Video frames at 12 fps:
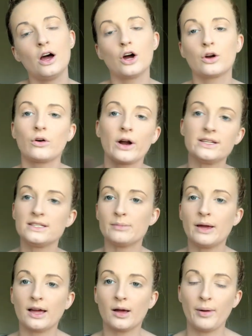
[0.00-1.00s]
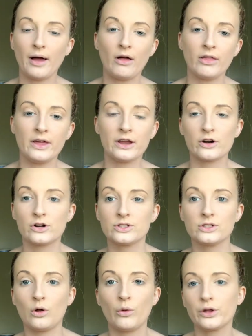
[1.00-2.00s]
a crazy makeup palette that you're
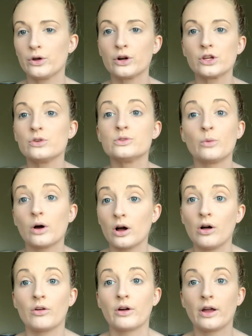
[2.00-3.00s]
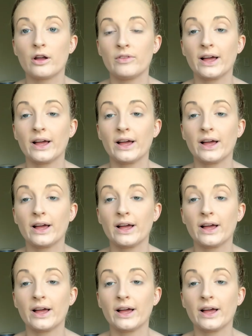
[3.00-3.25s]
just only going to use one color out of.